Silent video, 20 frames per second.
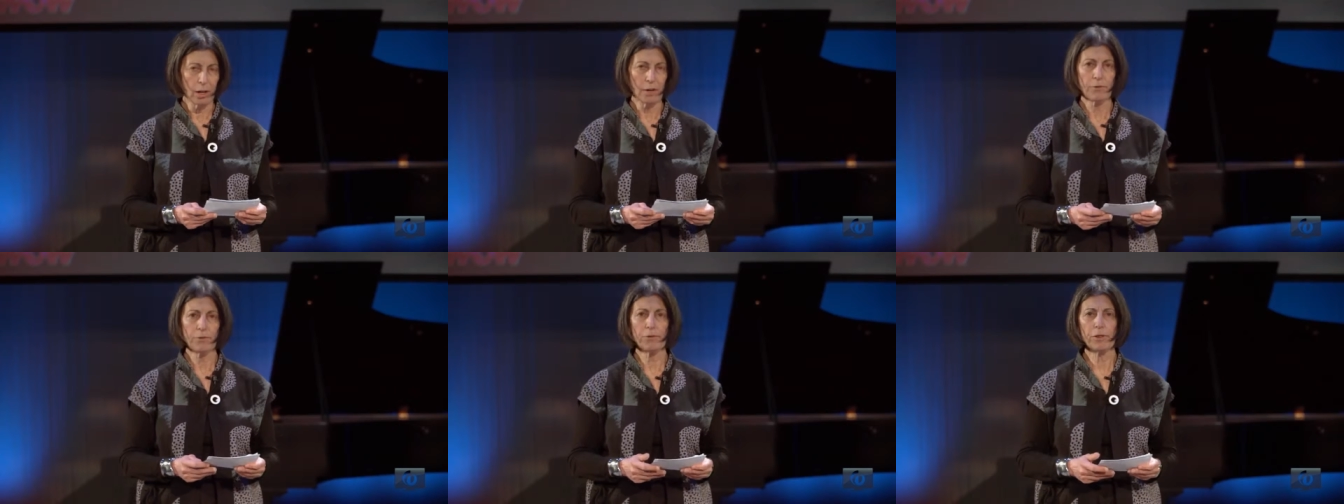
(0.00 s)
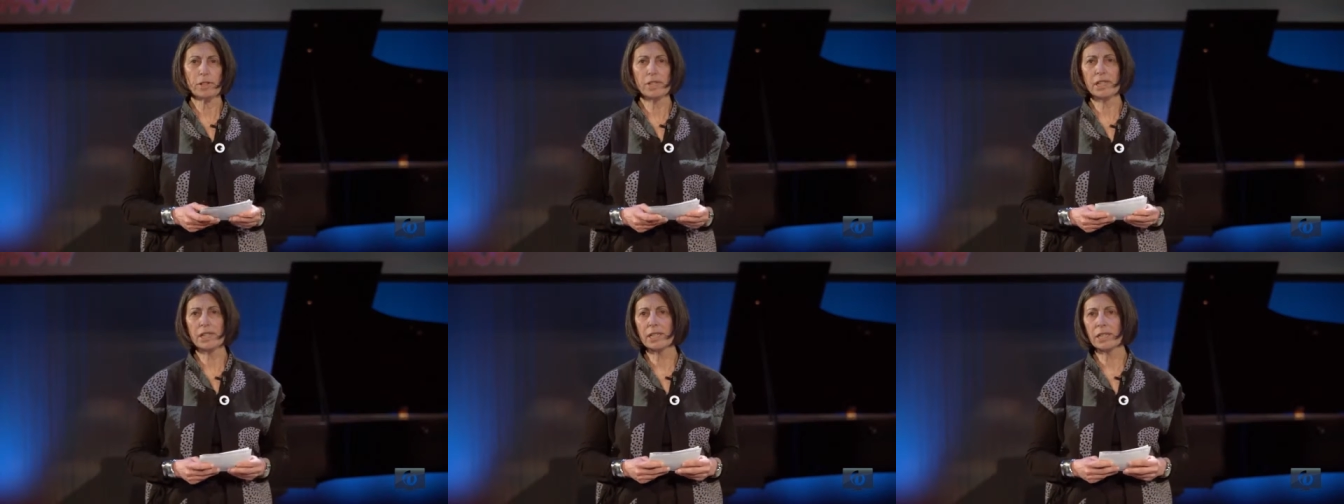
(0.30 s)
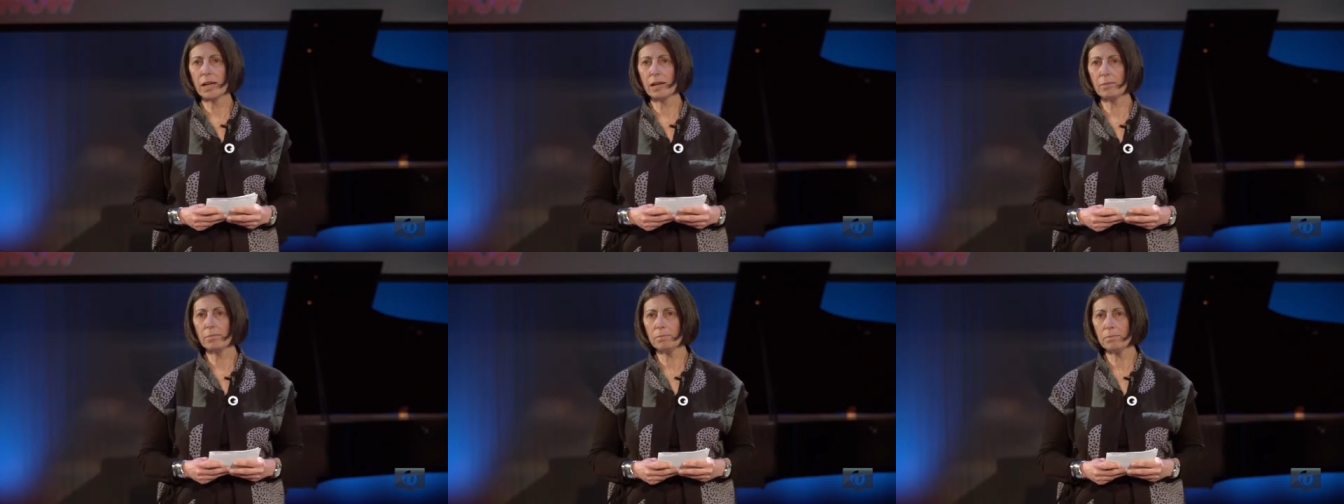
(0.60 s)
For
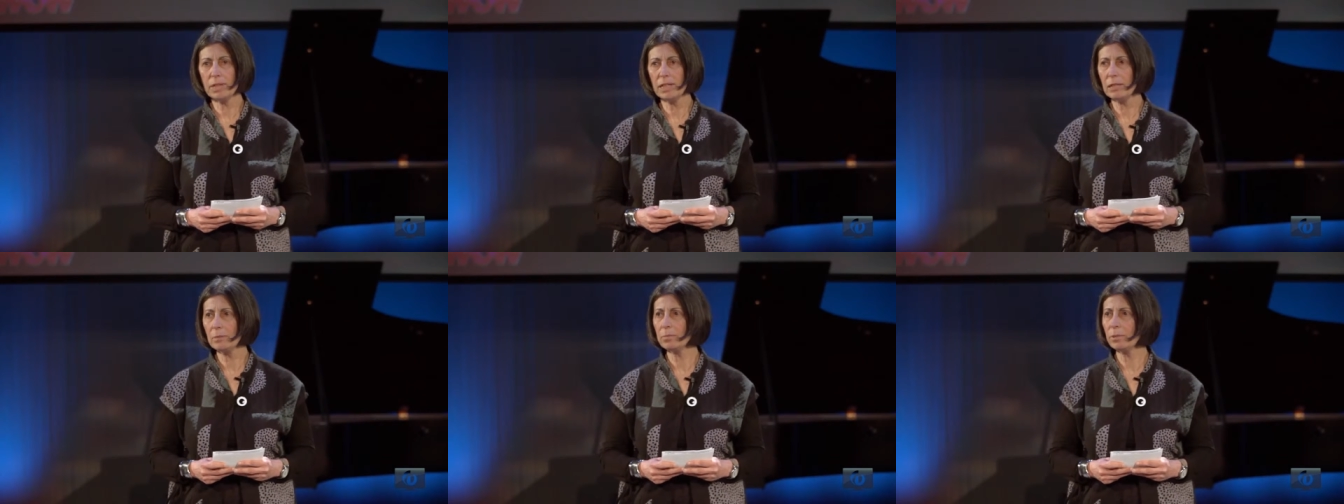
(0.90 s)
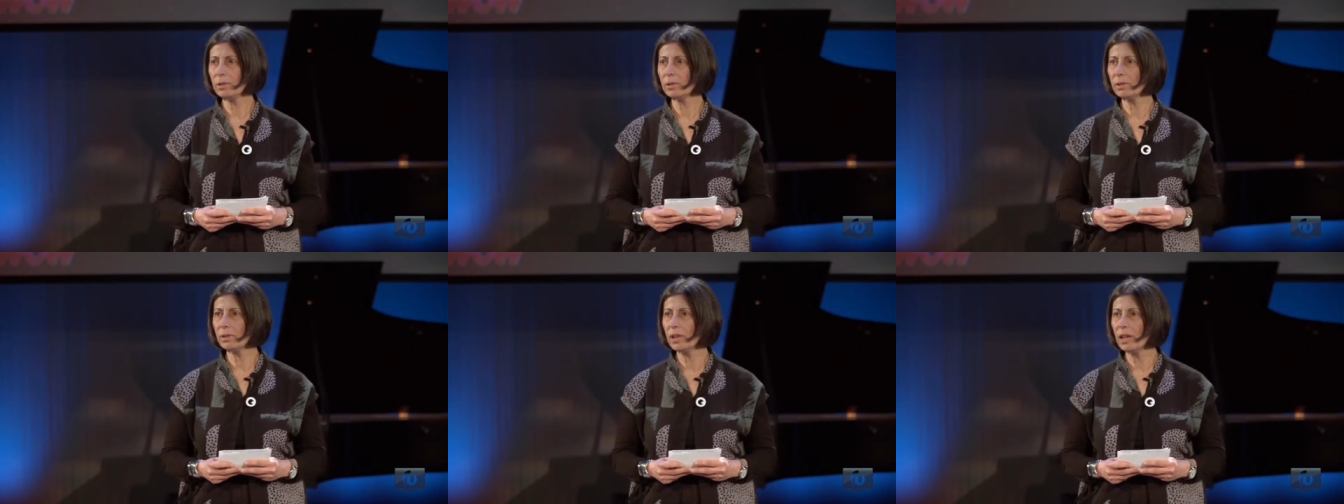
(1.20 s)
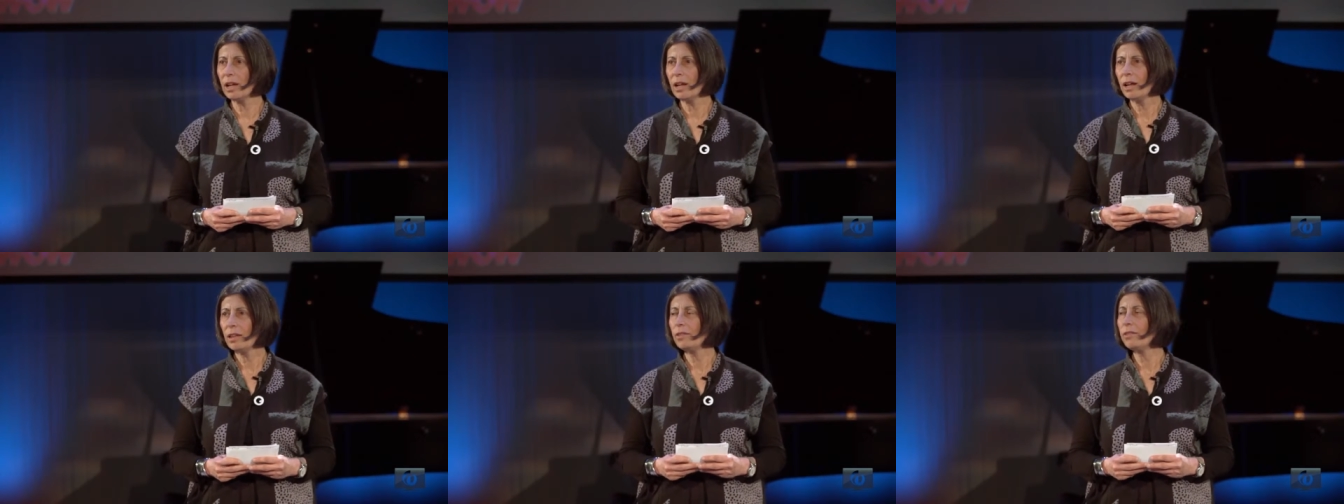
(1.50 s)
some people,
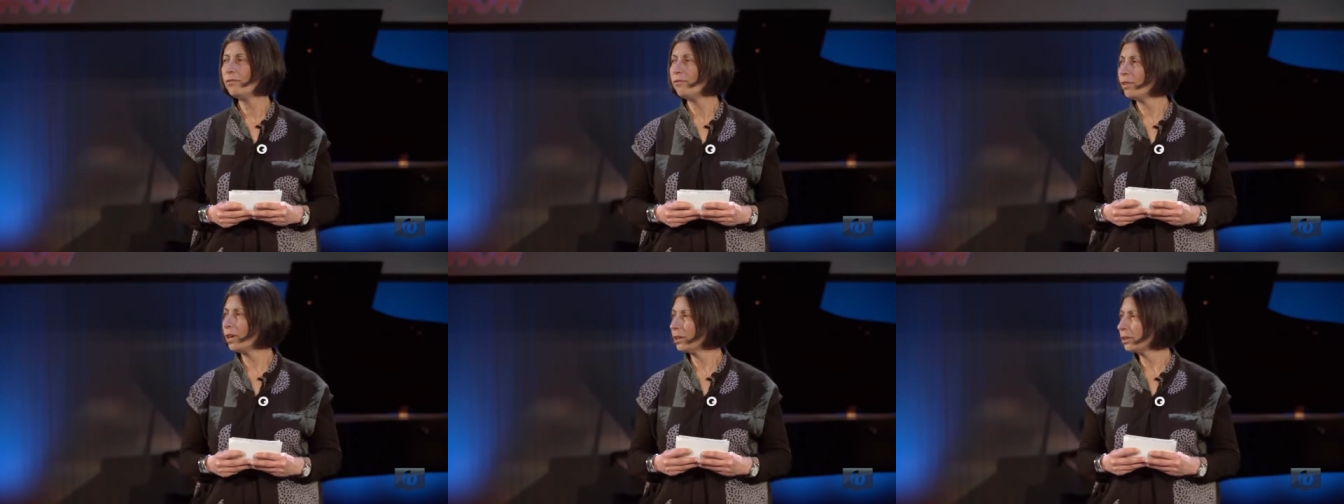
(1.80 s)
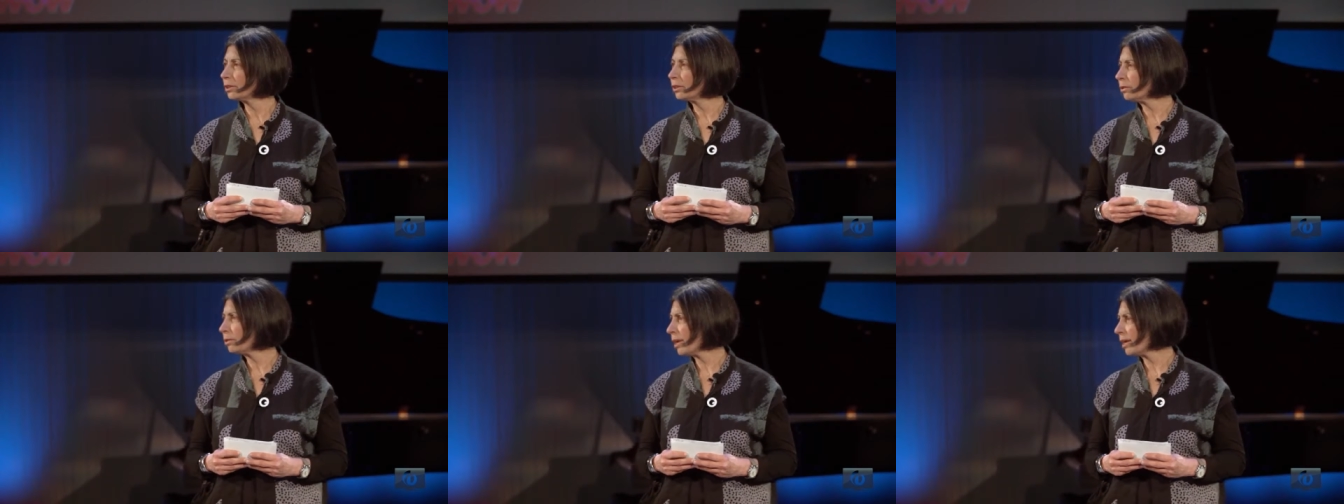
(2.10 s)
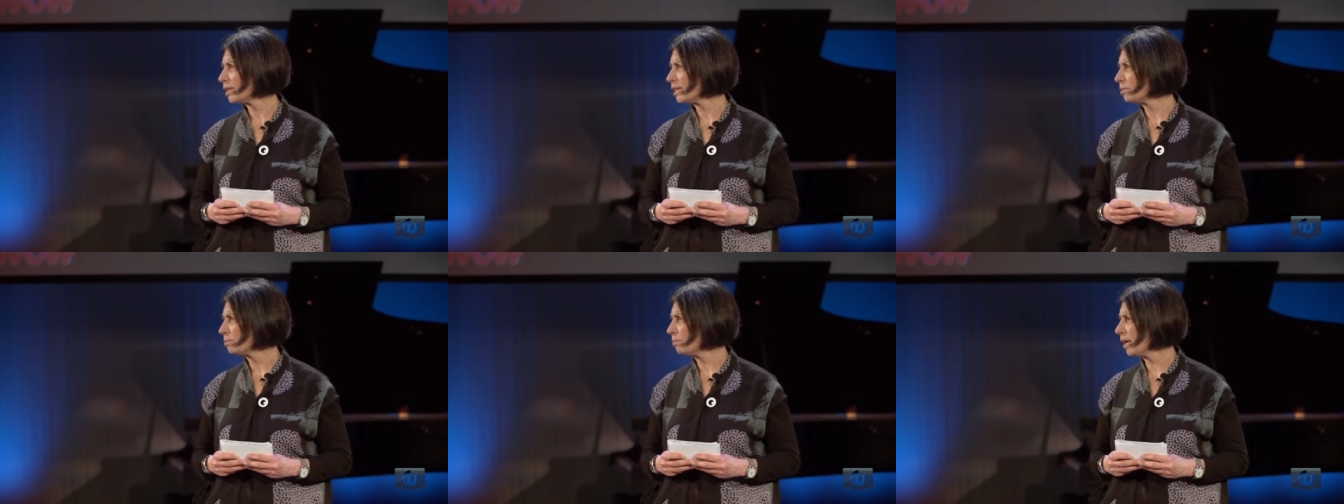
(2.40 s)
the
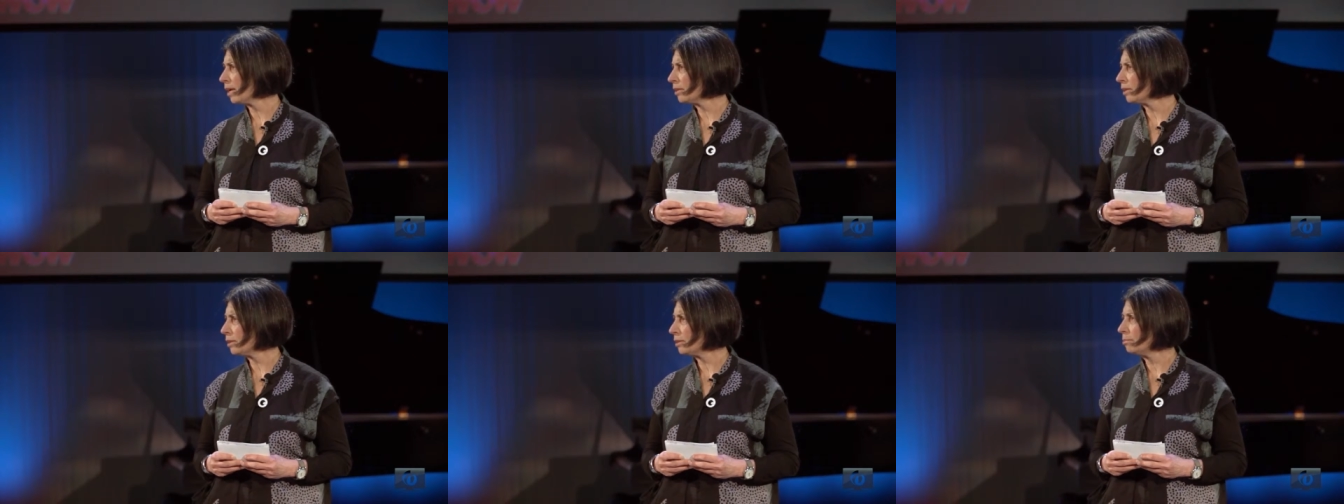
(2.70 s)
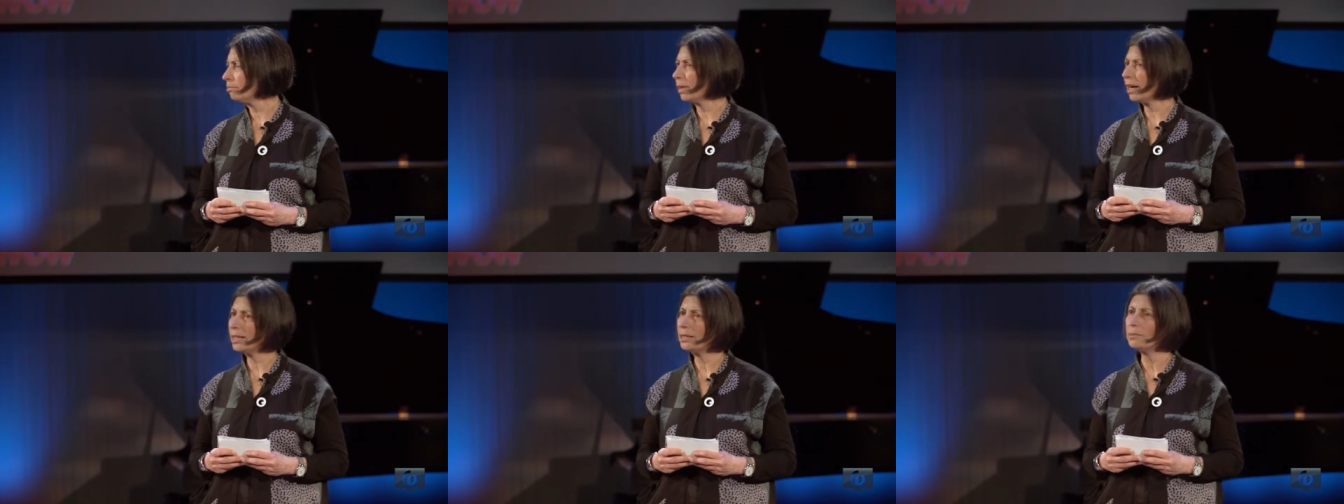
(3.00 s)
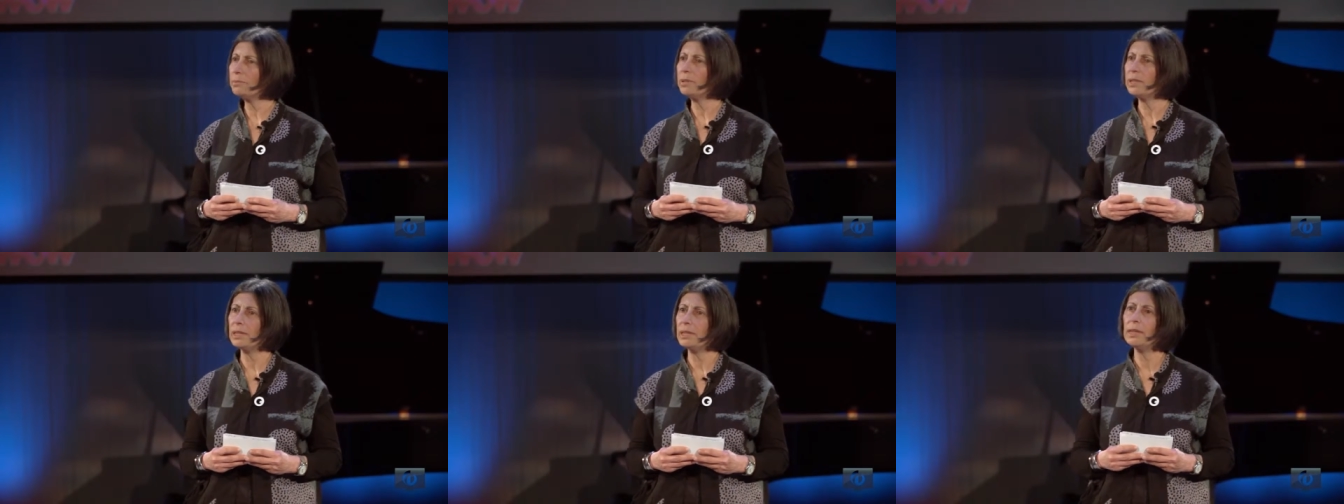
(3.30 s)
Feldenkrais method
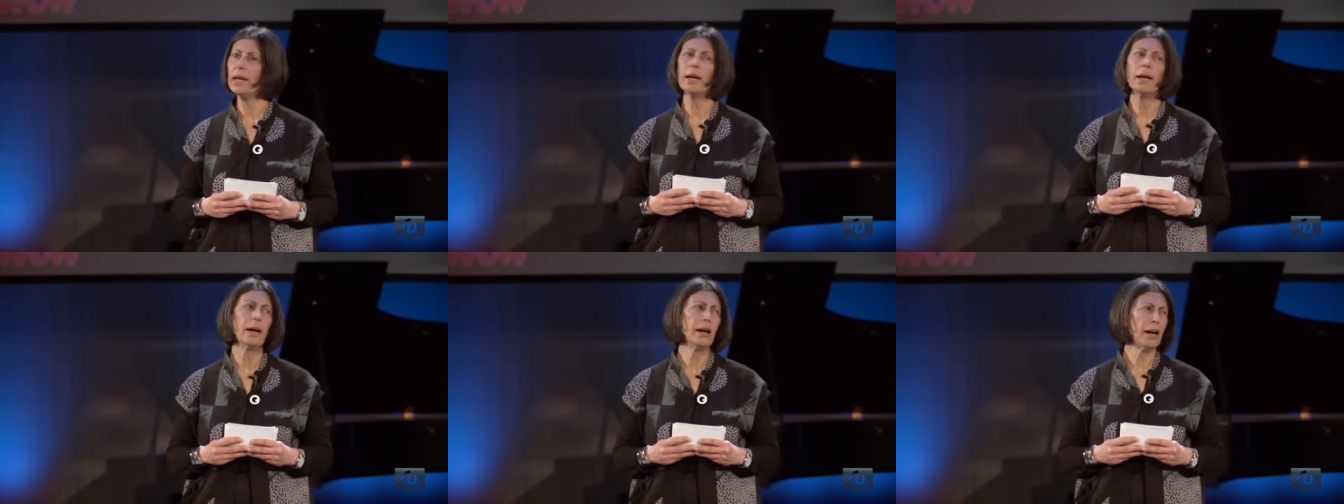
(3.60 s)
might be